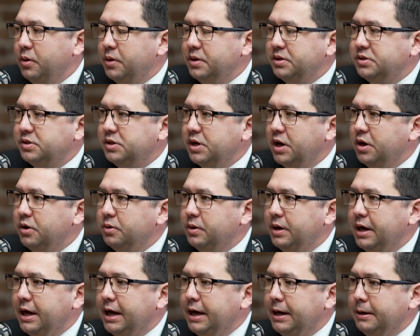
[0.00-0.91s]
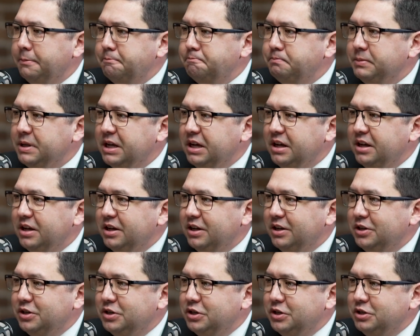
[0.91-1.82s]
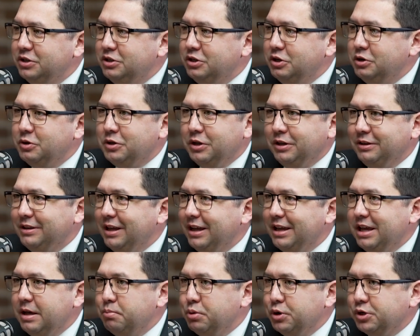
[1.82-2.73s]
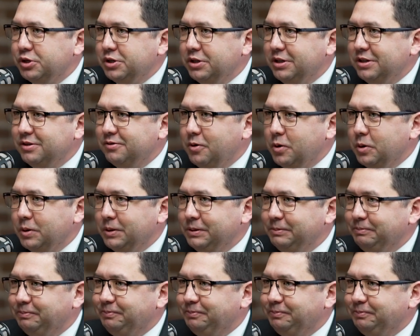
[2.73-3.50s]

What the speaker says: And so do you think they keep pushing this forward?